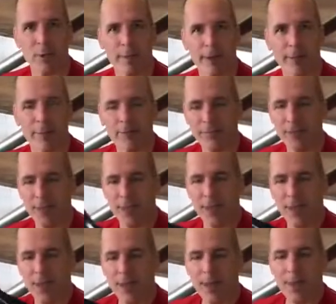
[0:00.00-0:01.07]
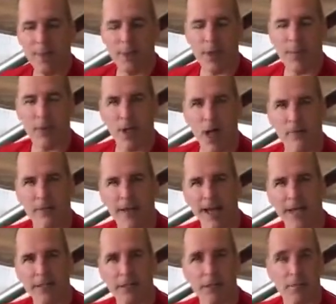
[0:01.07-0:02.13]
Swimming. People often
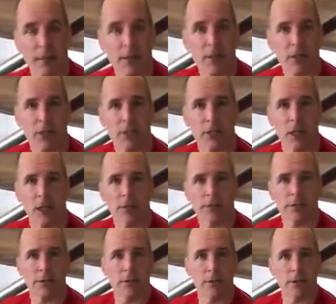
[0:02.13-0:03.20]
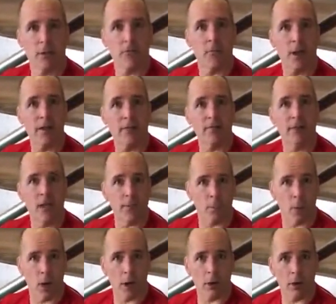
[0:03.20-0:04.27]
ask, especially adults, they're afraid of deep
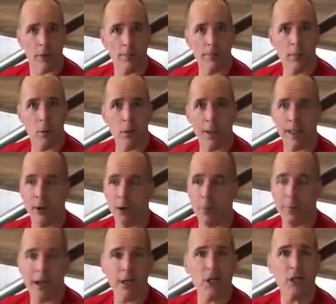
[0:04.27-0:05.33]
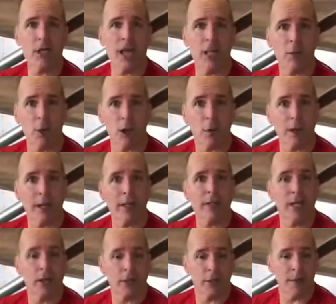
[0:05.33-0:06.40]
water. Well, I don't mind shallow water. I can
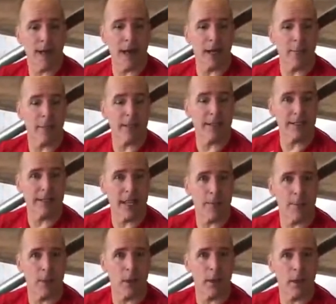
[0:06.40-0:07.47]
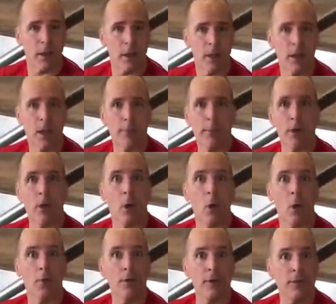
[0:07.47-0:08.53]
touch the bottom like a step right here. But
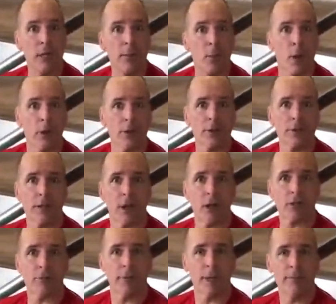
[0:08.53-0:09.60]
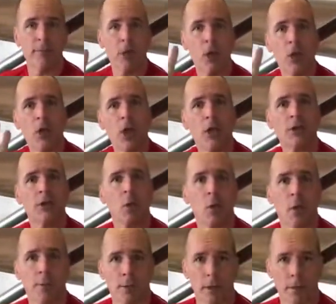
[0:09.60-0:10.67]
oh, the deep water scares me. That's
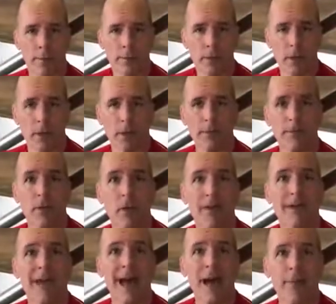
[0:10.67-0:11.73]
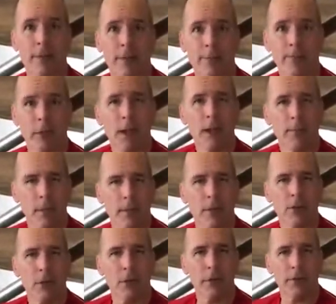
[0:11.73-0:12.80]
normal. It's very common. Let me
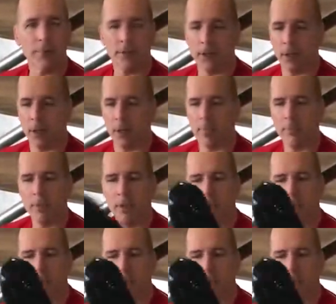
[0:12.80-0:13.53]
show you something here.